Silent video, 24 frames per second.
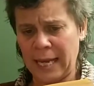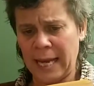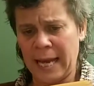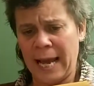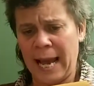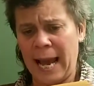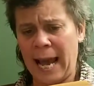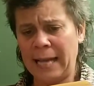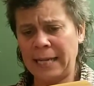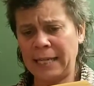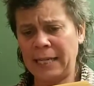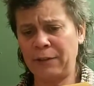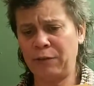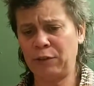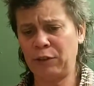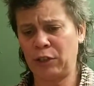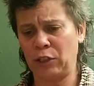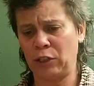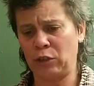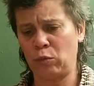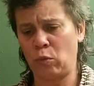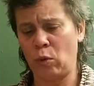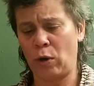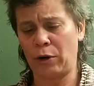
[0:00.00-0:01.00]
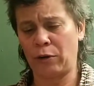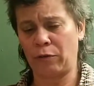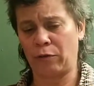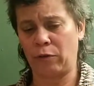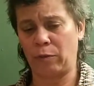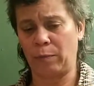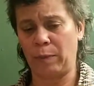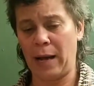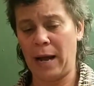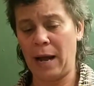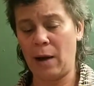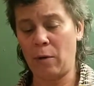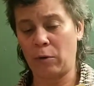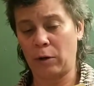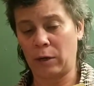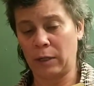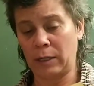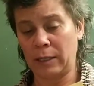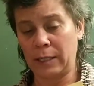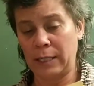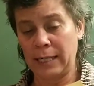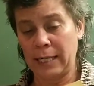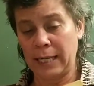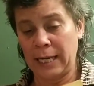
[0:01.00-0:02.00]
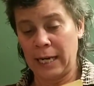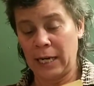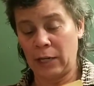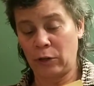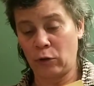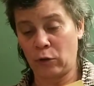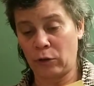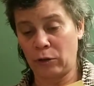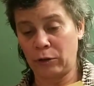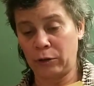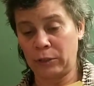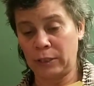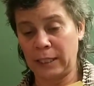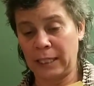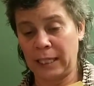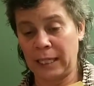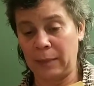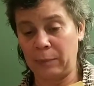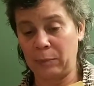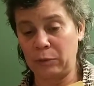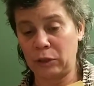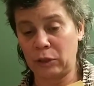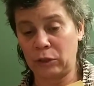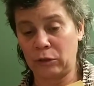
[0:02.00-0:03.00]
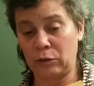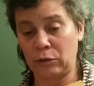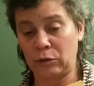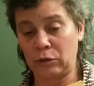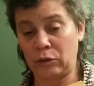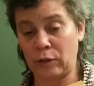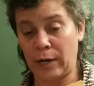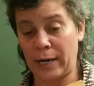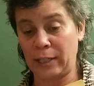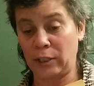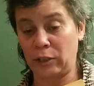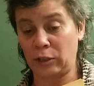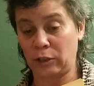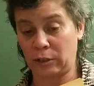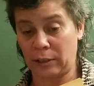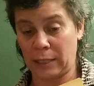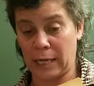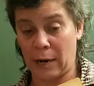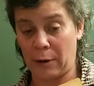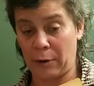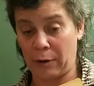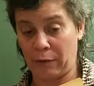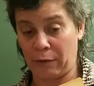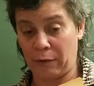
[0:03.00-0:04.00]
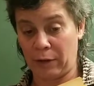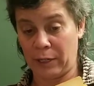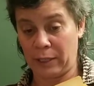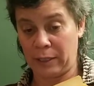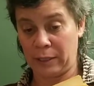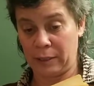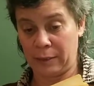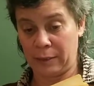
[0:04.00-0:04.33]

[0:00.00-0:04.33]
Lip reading: And given this wonderful power in order to keep strangers out of it.